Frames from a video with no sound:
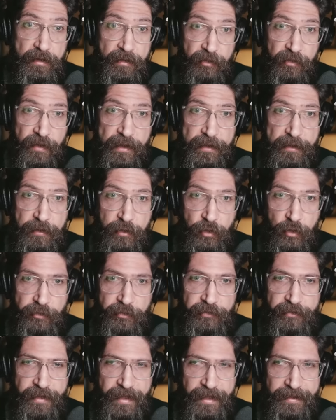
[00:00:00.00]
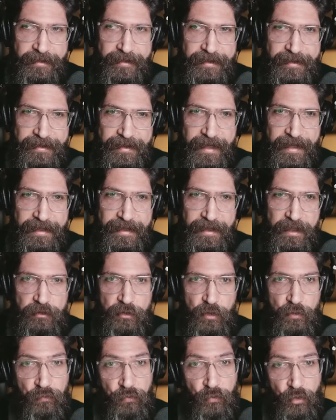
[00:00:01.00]
Israel knows that it
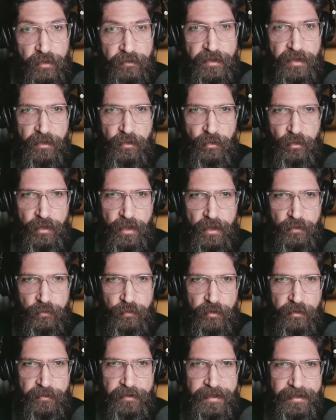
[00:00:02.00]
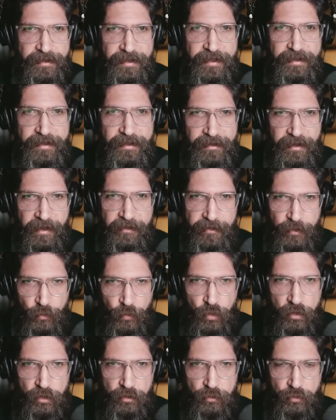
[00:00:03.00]
cannot afford an all-out war, not that it doesn't
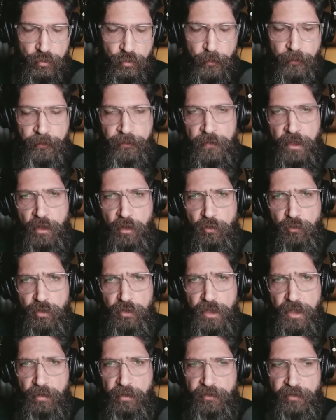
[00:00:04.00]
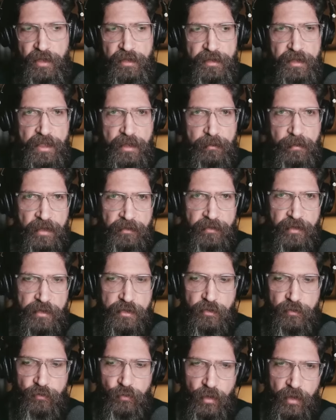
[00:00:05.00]
want to. So they were sending
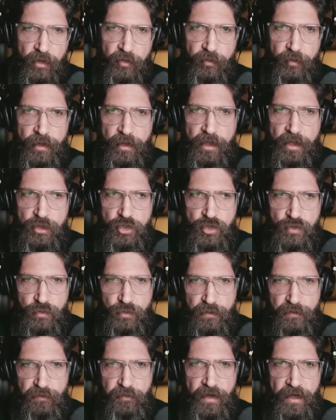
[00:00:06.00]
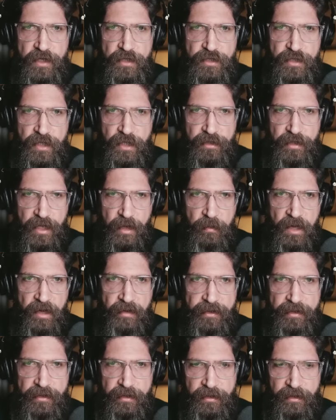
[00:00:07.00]
messages to Hezbollah through the French and the
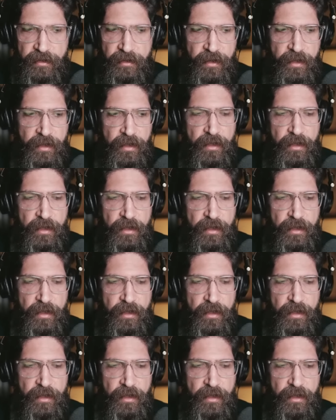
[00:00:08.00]
American,